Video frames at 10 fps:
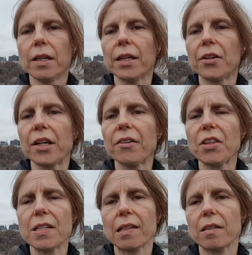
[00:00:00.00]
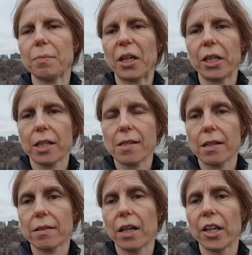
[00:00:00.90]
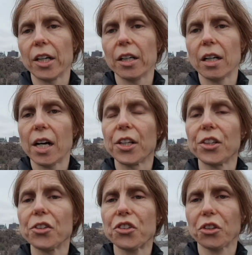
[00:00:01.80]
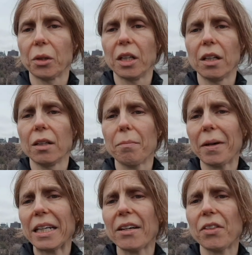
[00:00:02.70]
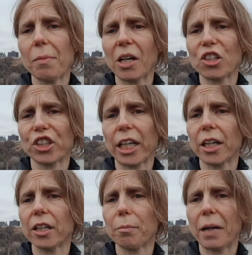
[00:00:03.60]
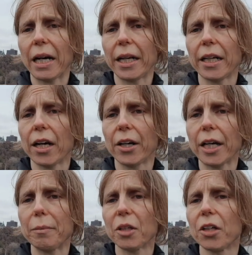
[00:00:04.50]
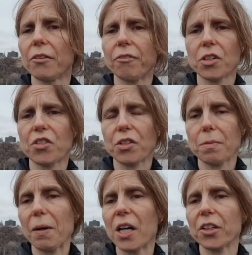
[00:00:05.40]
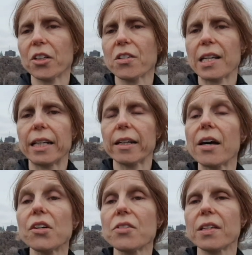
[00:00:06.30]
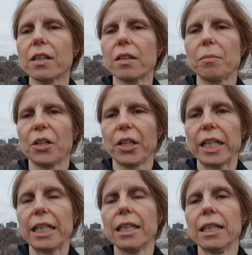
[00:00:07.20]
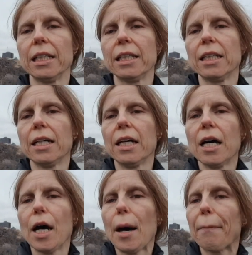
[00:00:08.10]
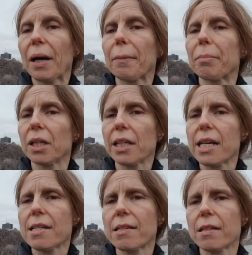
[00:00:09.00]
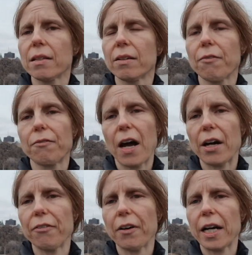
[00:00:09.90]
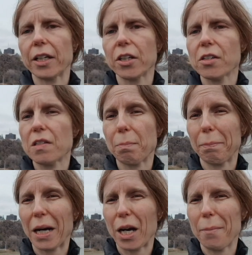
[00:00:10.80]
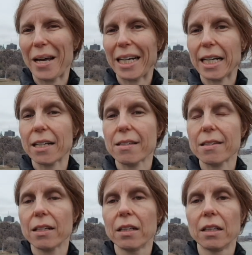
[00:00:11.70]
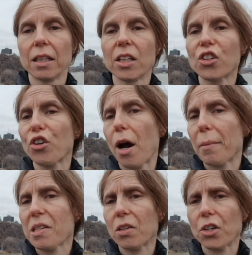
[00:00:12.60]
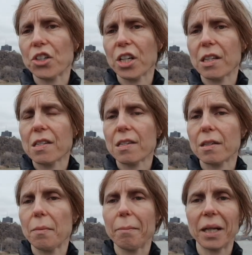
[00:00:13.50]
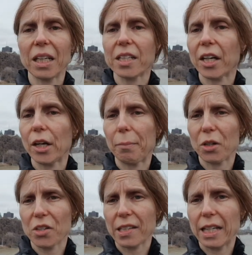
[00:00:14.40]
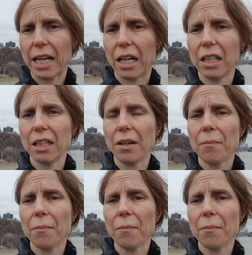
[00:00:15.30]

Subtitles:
Now, none of these experiences are unusual. Many of them are shared by our neighborhood first responders and others in the community. But police, firefighters, paramedics, trauma surgeons, military personnel,